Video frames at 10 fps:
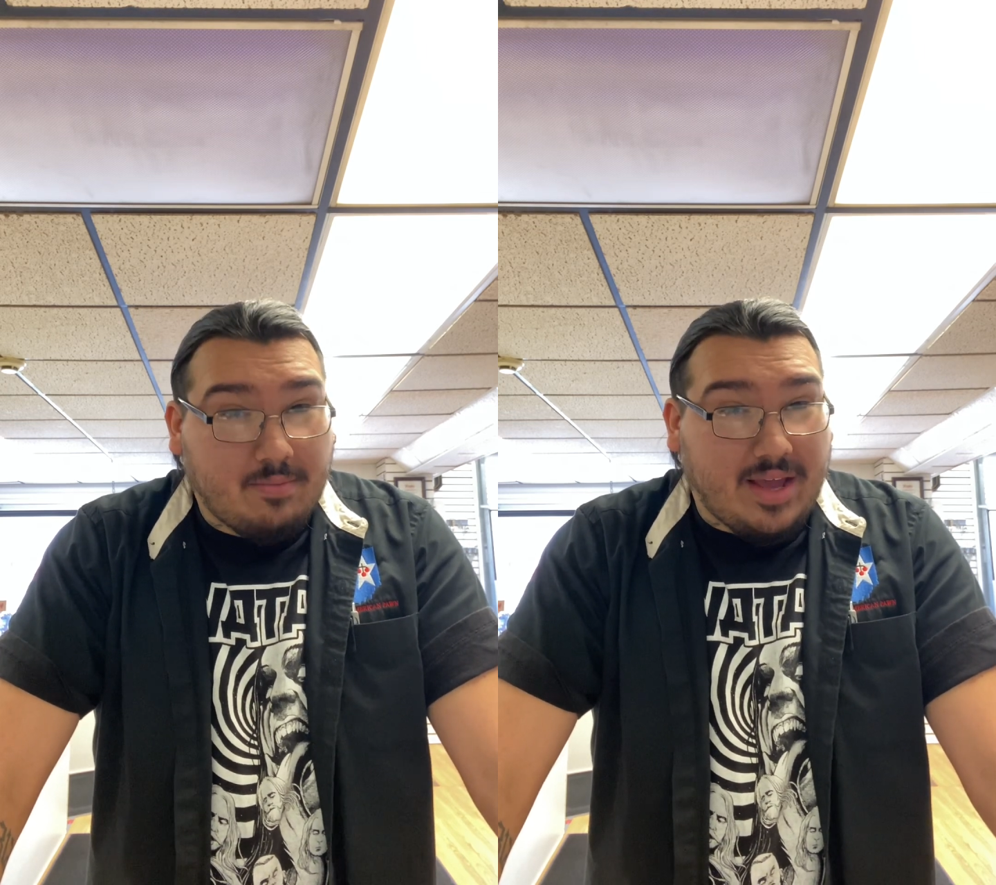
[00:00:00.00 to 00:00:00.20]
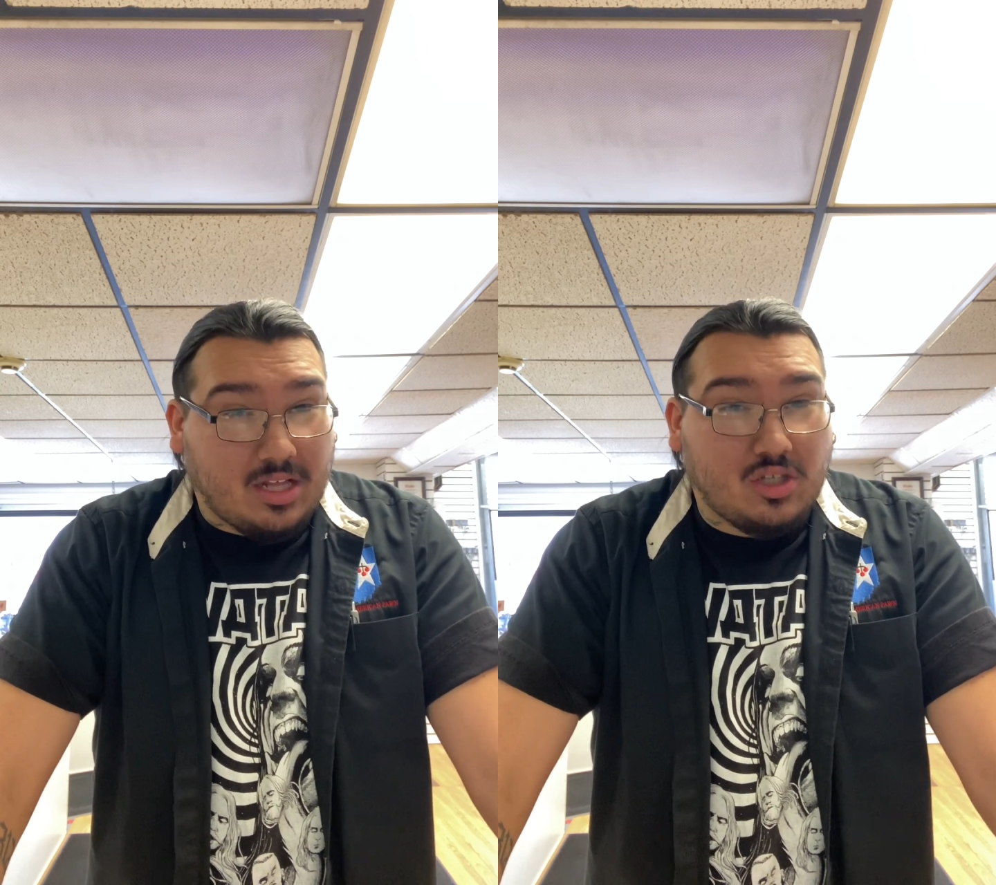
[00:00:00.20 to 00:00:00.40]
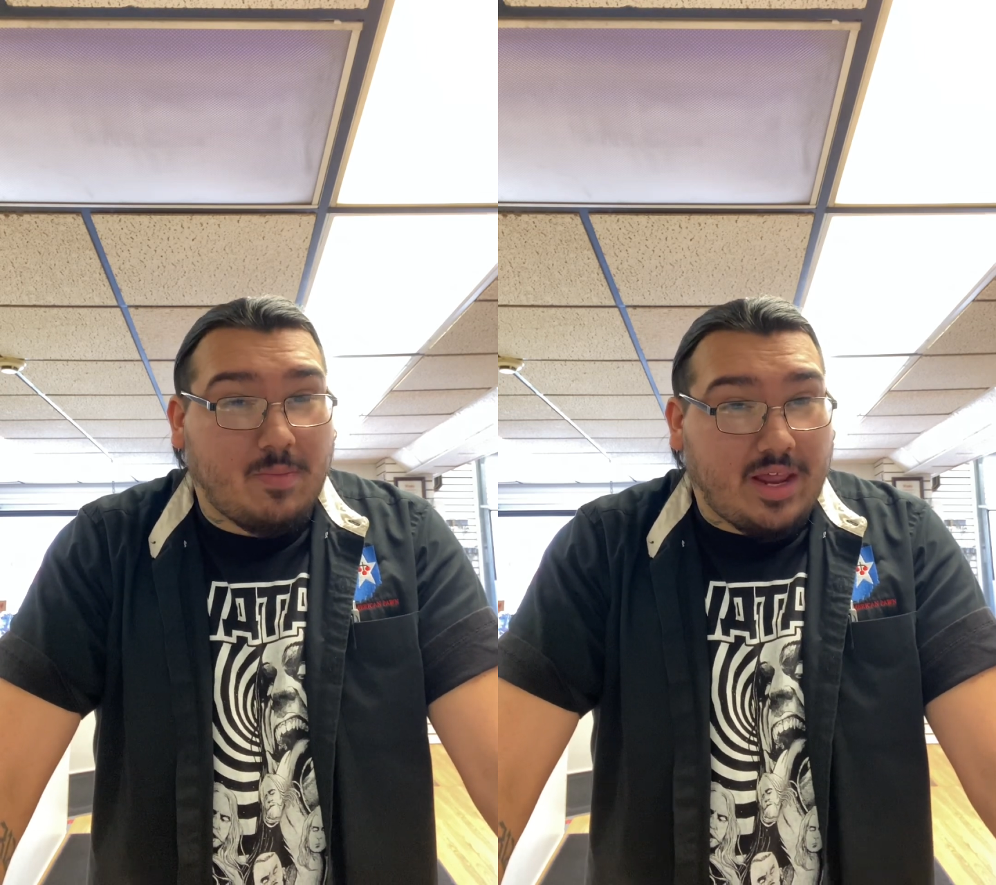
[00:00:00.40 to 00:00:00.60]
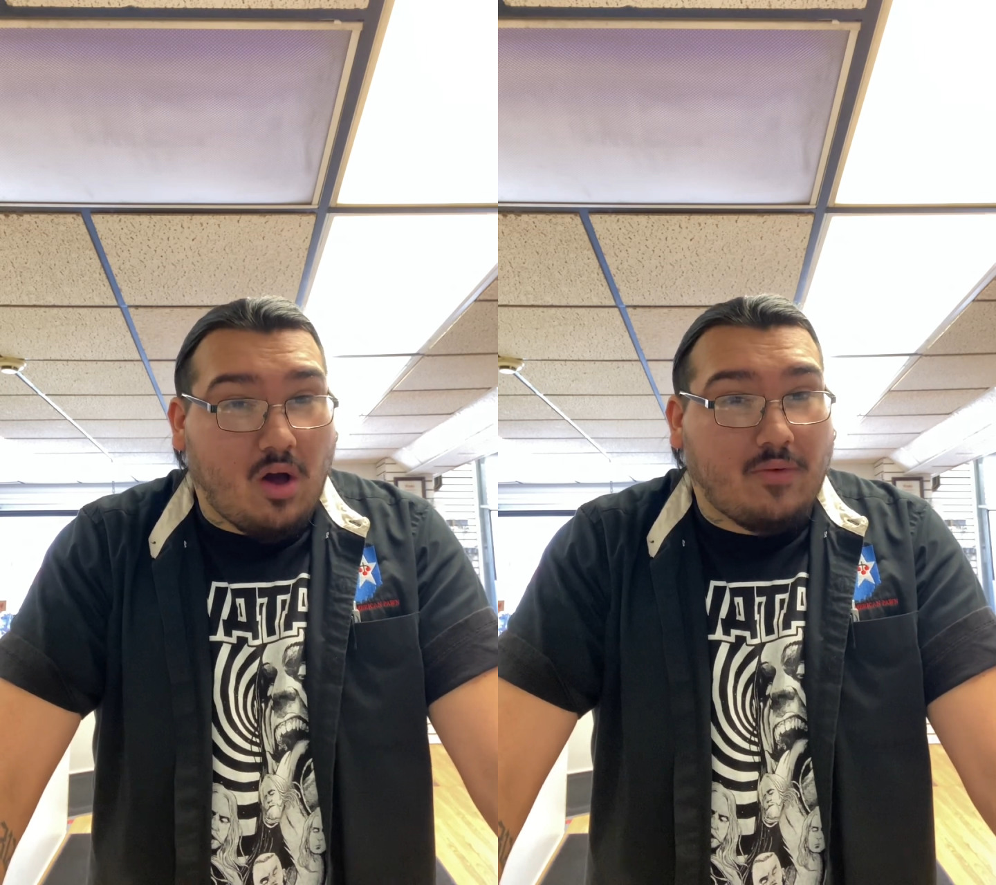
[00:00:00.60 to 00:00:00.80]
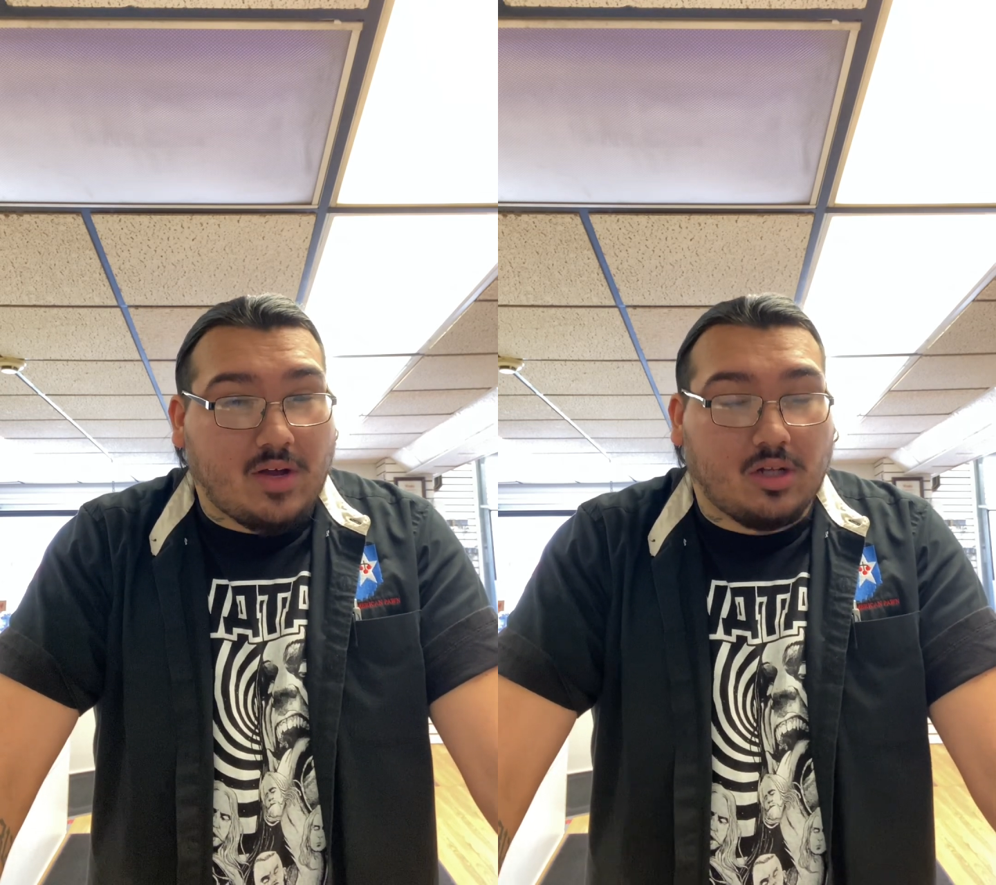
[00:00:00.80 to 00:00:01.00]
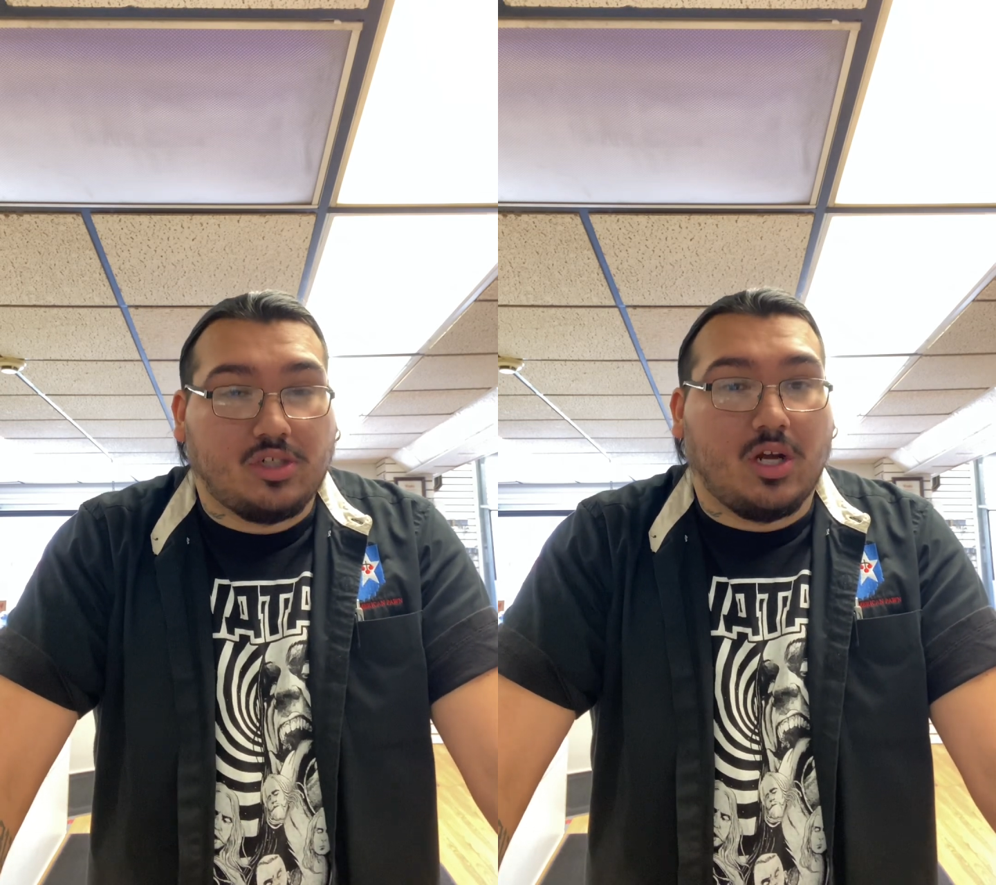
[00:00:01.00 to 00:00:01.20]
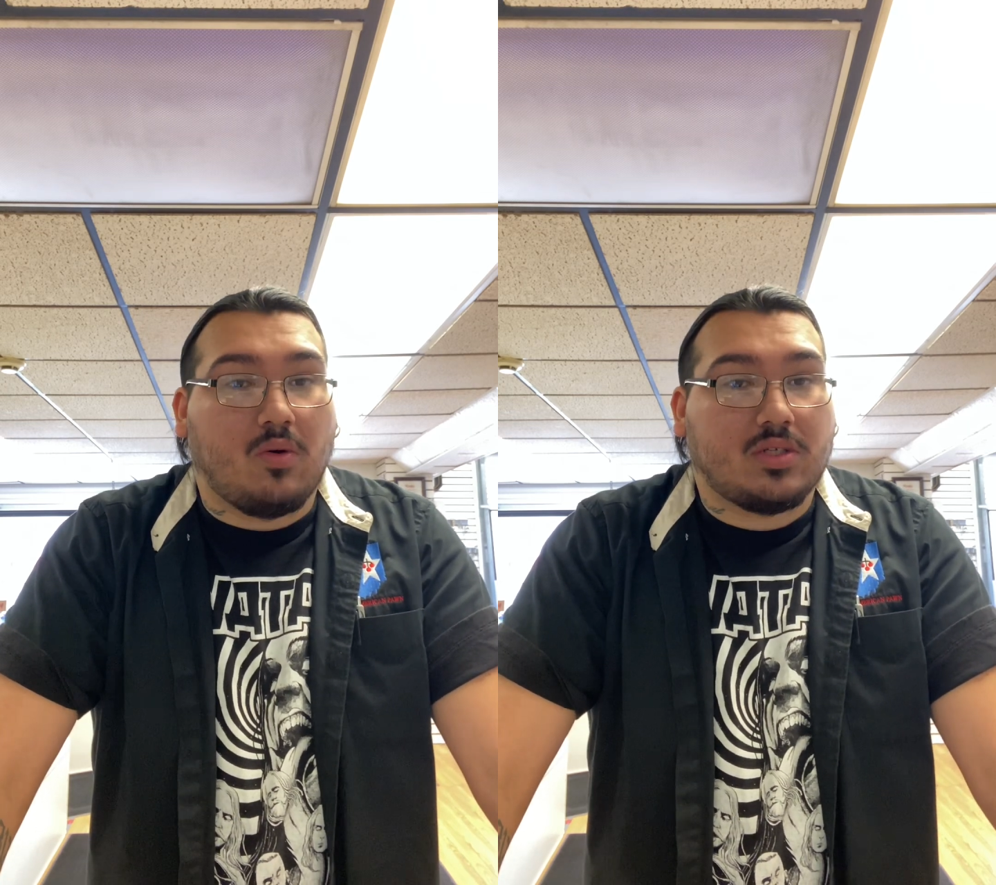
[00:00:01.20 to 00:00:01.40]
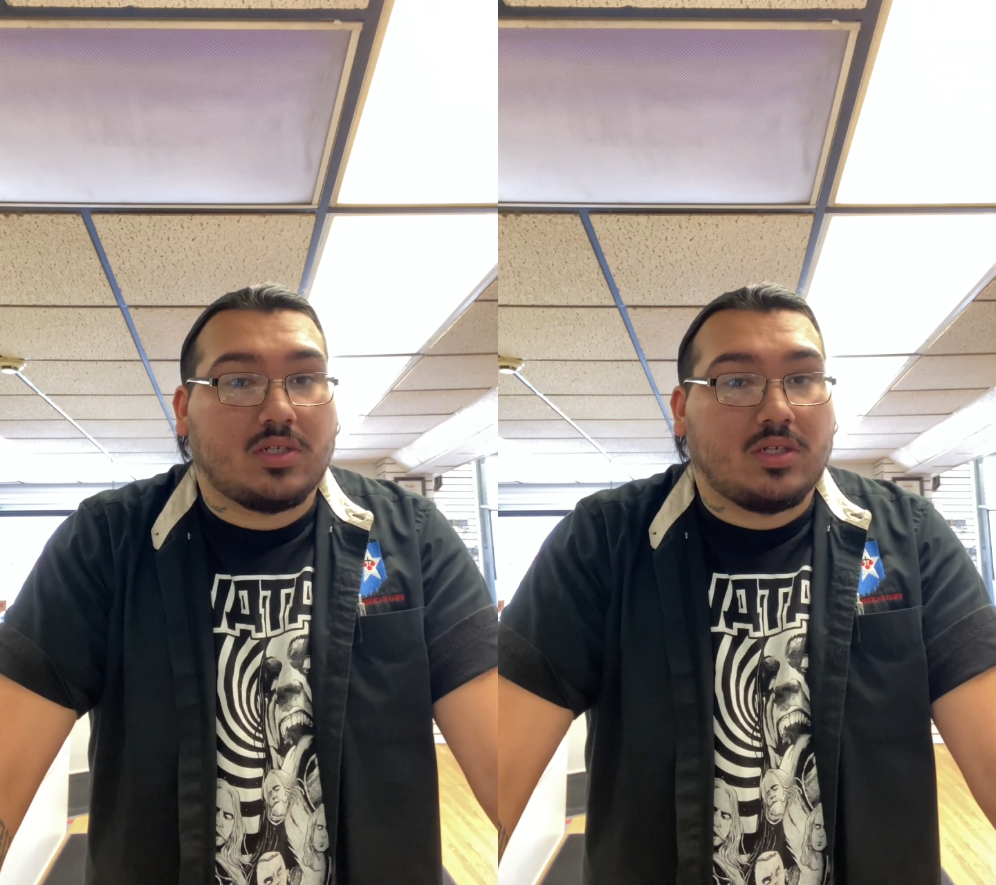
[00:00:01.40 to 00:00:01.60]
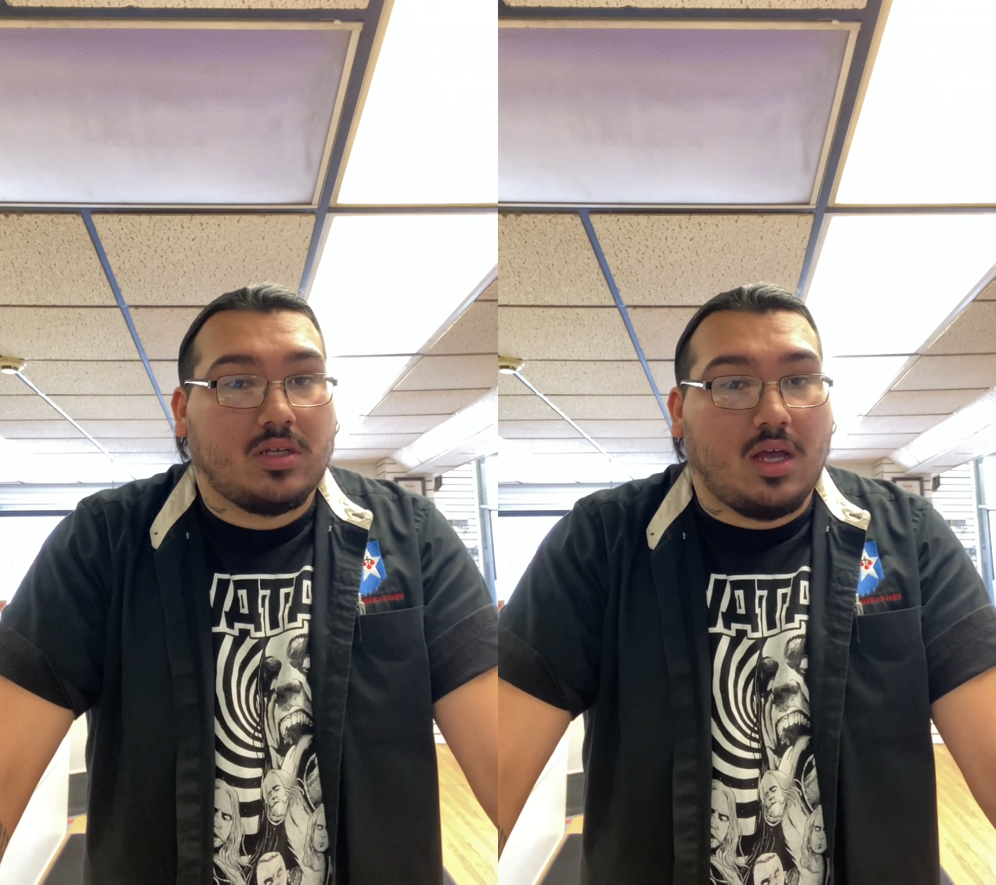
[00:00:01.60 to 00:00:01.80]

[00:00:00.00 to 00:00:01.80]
making too many off-color jokes,